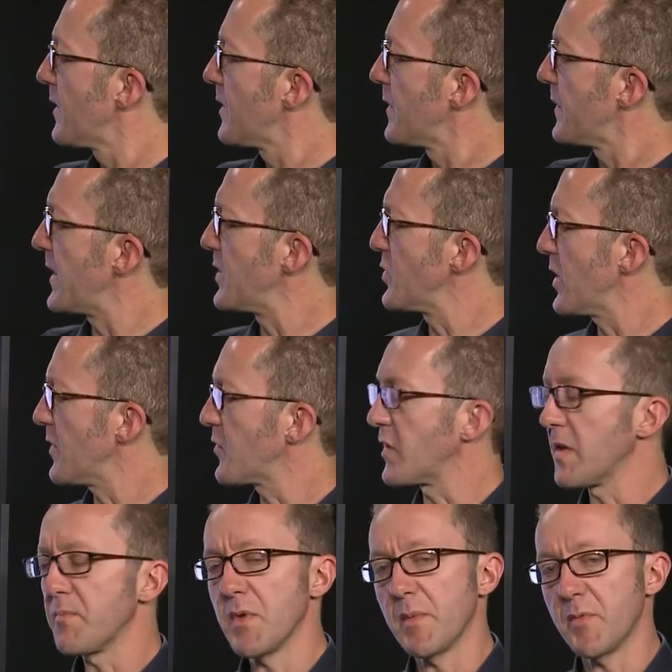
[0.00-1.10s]
Then you have
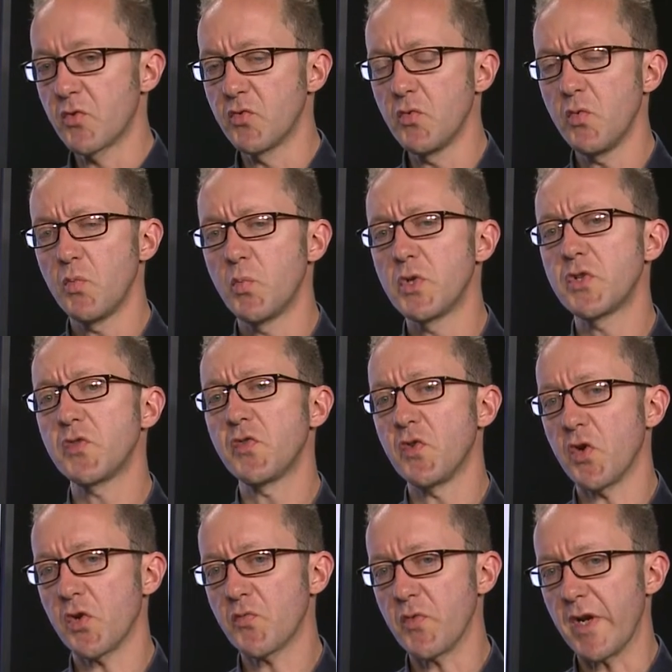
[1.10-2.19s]
step number 2, which is
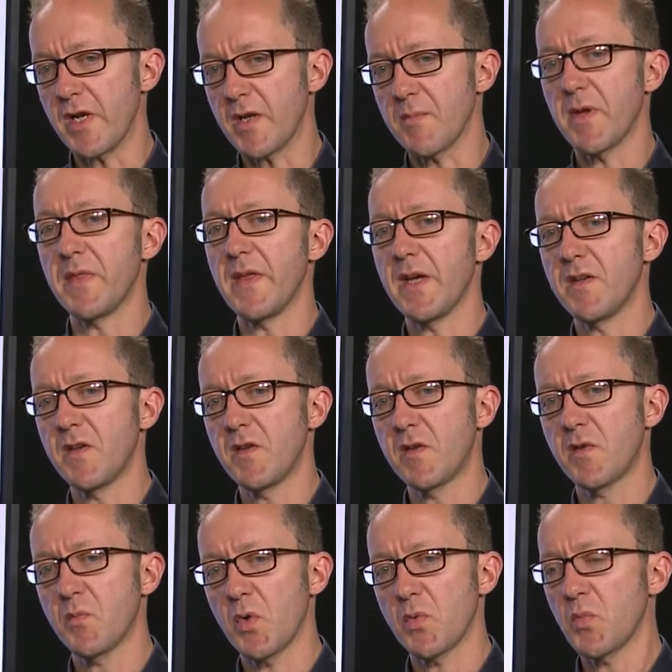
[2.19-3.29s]
not random, and that
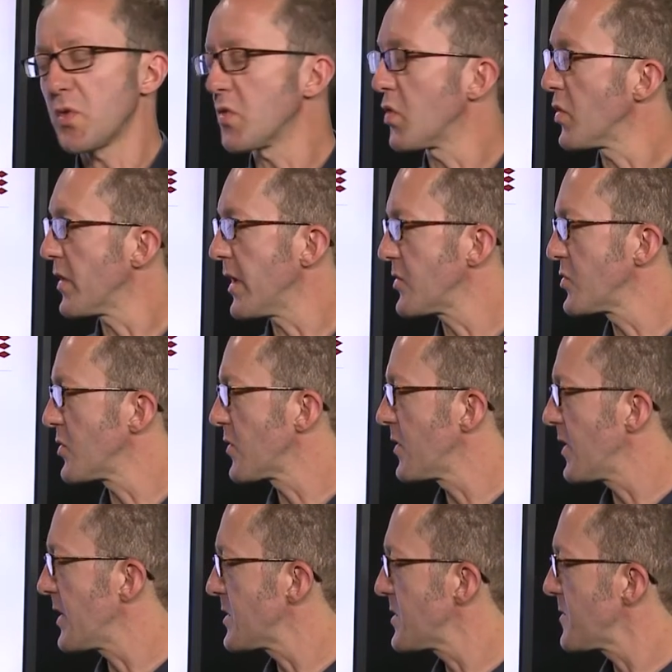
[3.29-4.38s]
is what we call natural
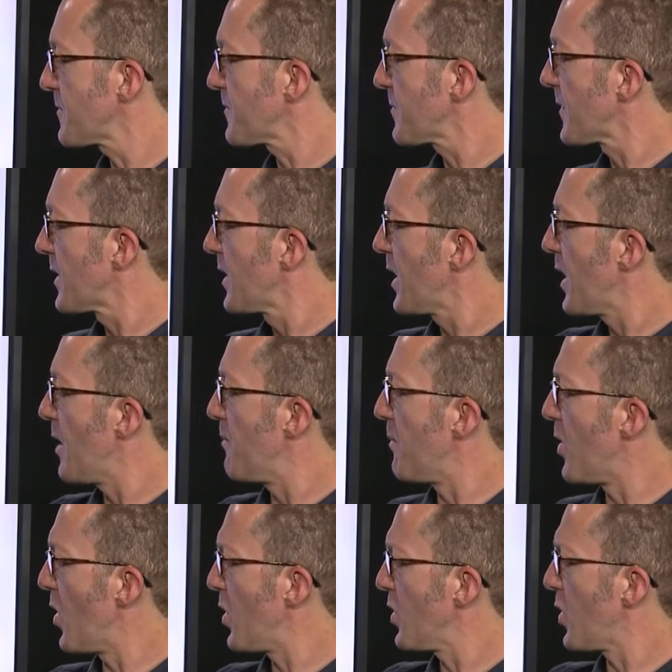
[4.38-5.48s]
selection.
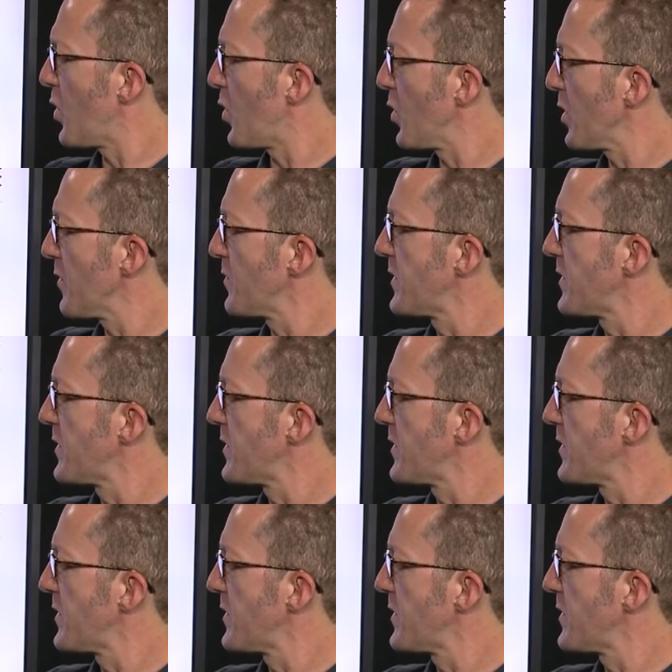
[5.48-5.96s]
Among all of